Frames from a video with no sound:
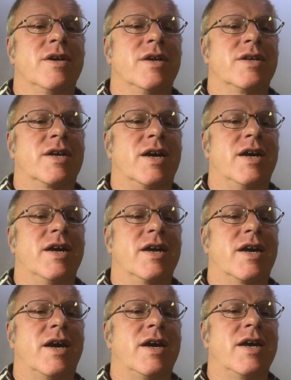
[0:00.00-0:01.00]
and
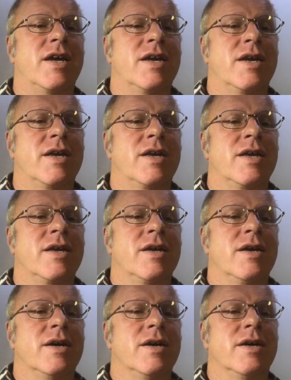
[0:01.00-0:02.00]
Guy
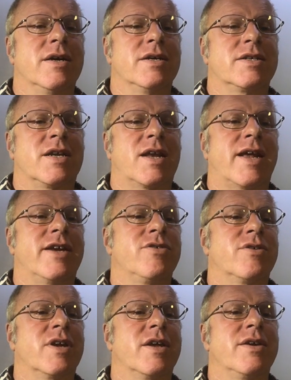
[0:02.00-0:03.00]
at
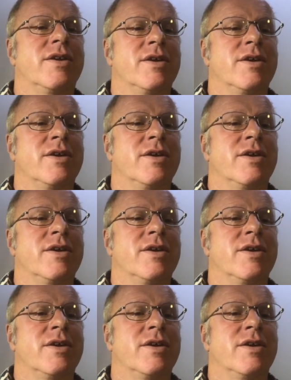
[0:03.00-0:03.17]
Llanuwchlyn.